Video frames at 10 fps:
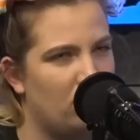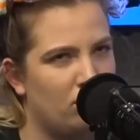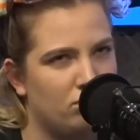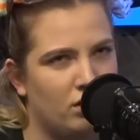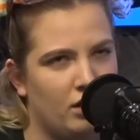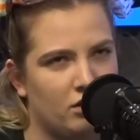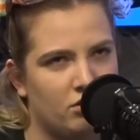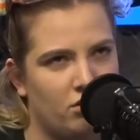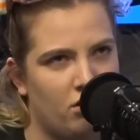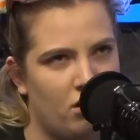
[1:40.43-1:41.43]
my
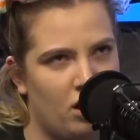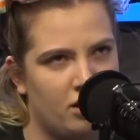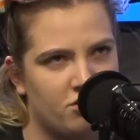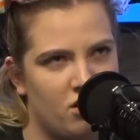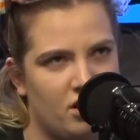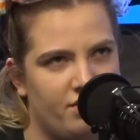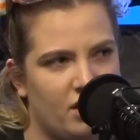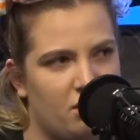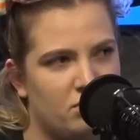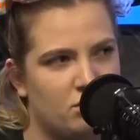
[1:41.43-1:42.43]
God. Don't even
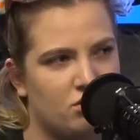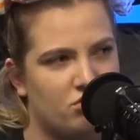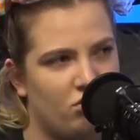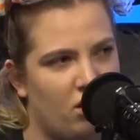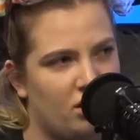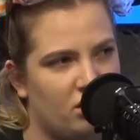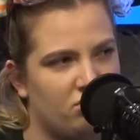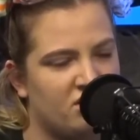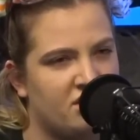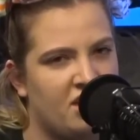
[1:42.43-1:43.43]
get me started. It
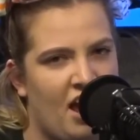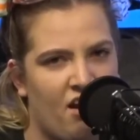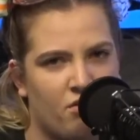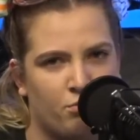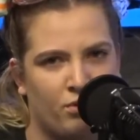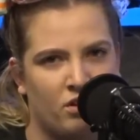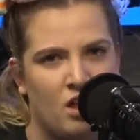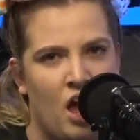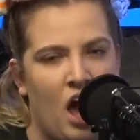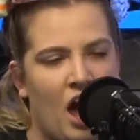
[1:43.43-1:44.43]
was terrible.
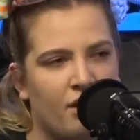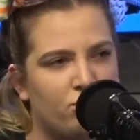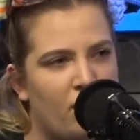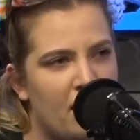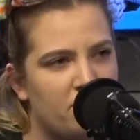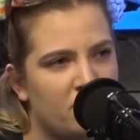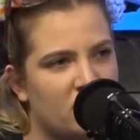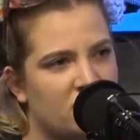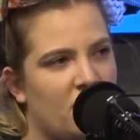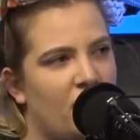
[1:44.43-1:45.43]
I went
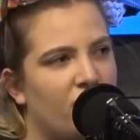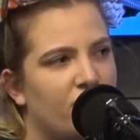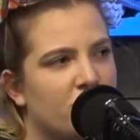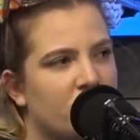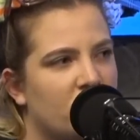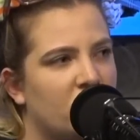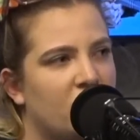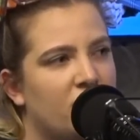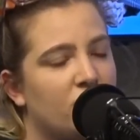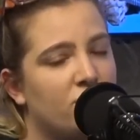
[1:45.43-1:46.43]
because I
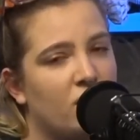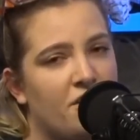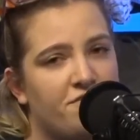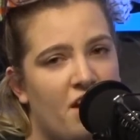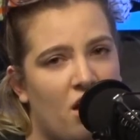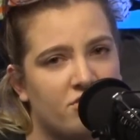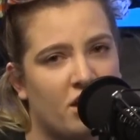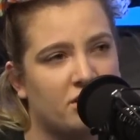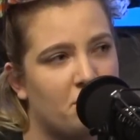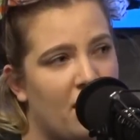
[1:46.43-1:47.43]
found
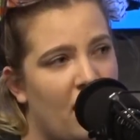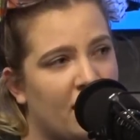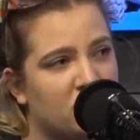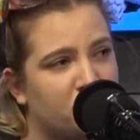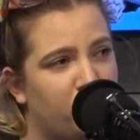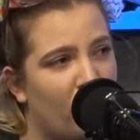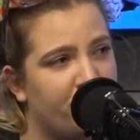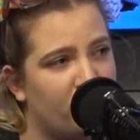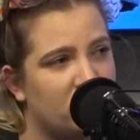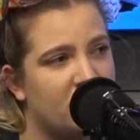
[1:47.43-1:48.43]
out that my
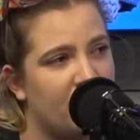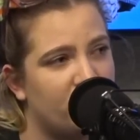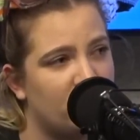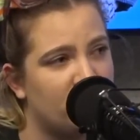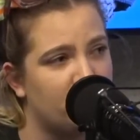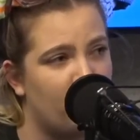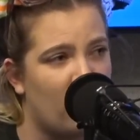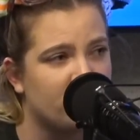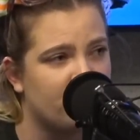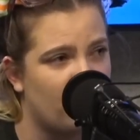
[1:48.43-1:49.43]
ex-boyfriend, David
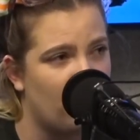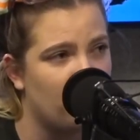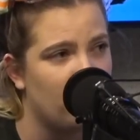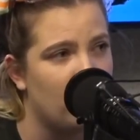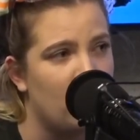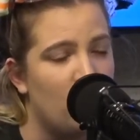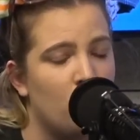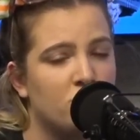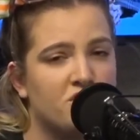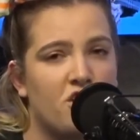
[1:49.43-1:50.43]
DiZabaggio,
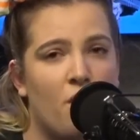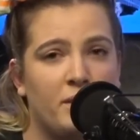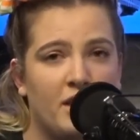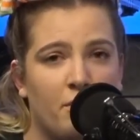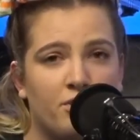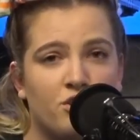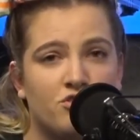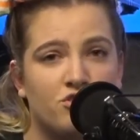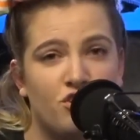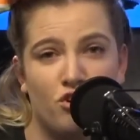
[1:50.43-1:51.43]
was going there with
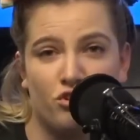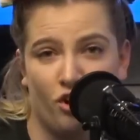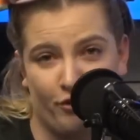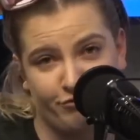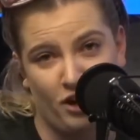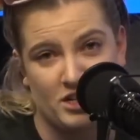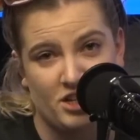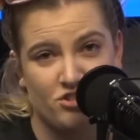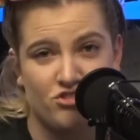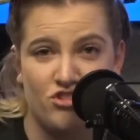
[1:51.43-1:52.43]
his new girlfriend,
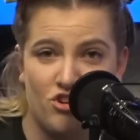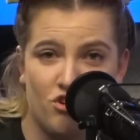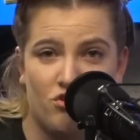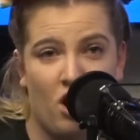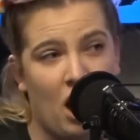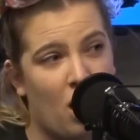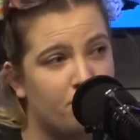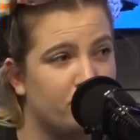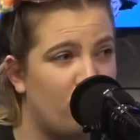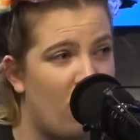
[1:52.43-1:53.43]
his new hot
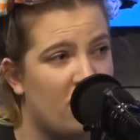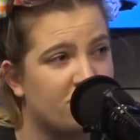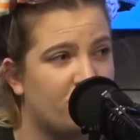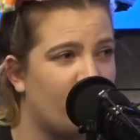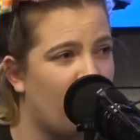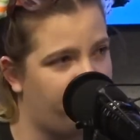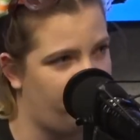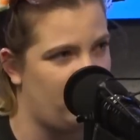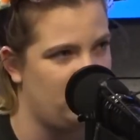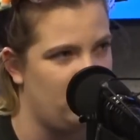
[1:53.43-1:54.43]
blonde
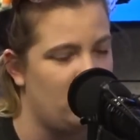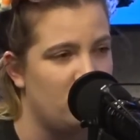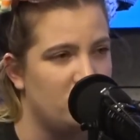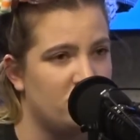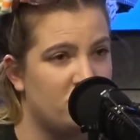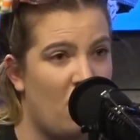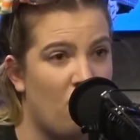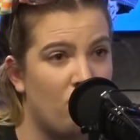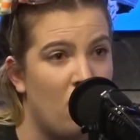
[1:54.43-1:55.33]
girlfriend. So